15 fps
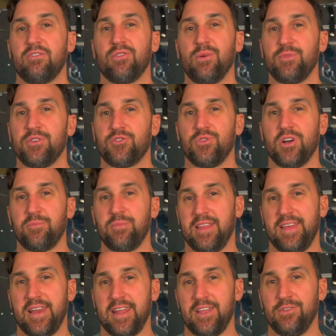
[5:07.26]
from the truck bed
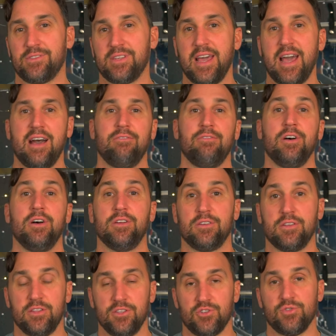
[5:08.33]
that I used to have
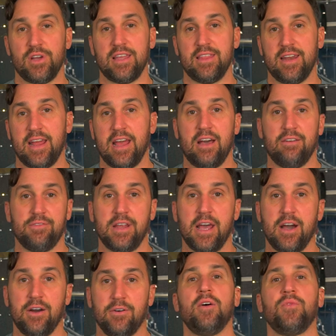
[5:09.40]
to the tray that I have
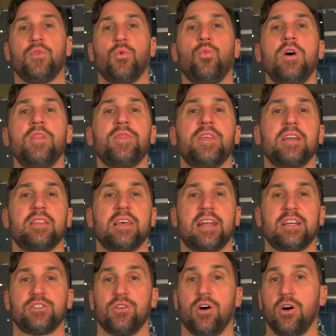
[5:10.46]
now. The one thing that I
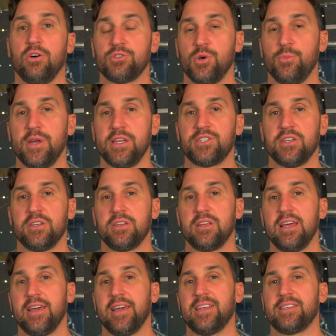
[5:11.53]
should also mention
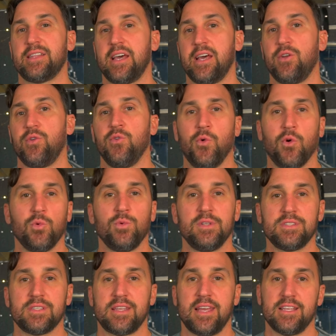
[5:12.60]
is that
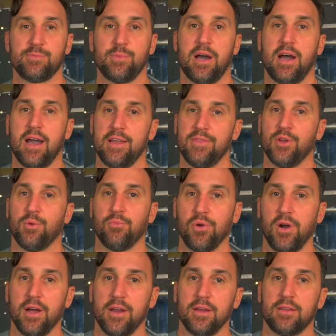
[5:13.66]
Norwold stands behind their
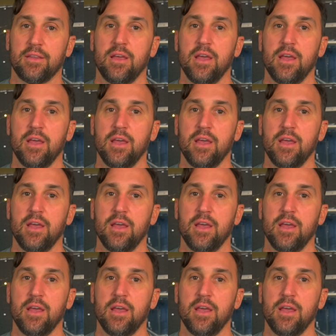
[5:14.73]
product,